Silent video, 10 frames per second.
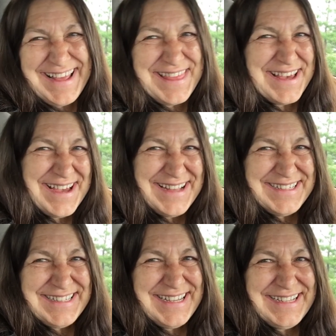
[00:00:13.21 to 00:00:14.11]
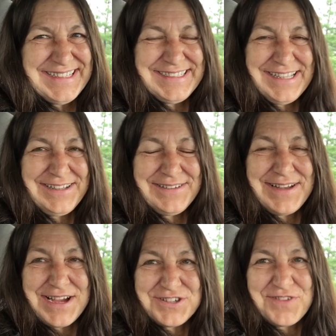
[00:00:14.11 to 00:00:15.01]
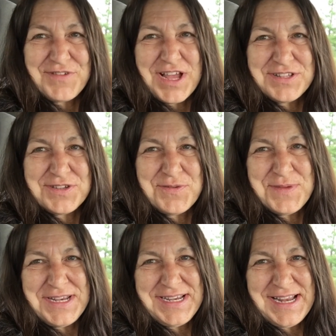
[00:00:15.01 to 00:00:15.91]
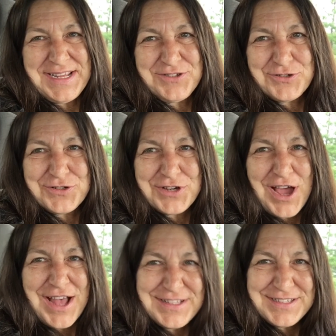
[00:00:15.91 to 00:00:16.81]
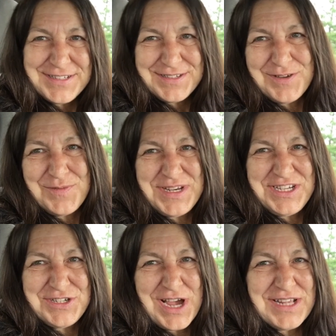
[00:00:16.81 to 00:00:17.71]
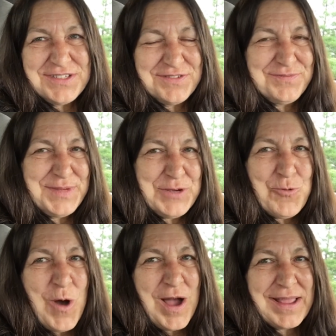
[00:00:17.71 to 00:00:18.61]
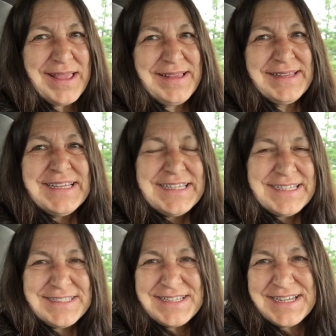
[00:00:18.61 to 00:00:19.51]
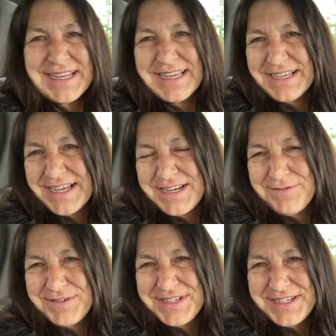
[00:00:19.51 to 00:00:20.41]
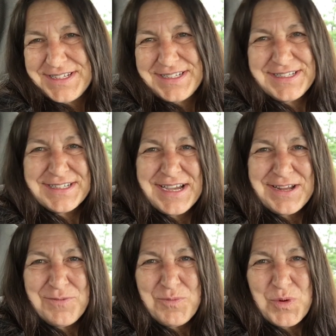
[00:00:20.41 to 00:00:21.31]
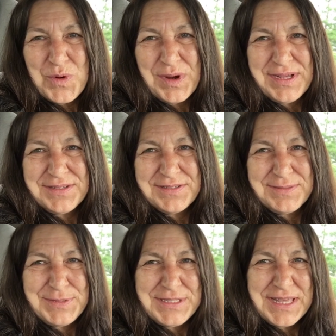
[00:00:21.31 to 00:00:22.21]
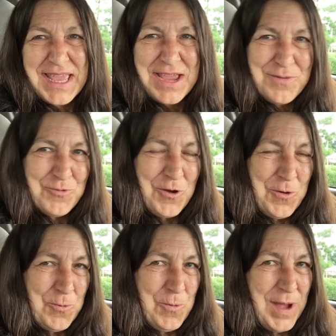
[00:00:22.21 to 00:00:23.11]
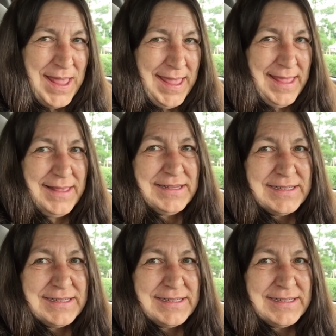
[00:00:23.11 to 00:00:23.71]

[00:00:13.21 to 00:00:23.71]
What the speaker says: I thought, oh gosh, I've got so many nature shots and so many shots of me walking. It's going to get kind of redundant and kind of boring, so I put the camera away.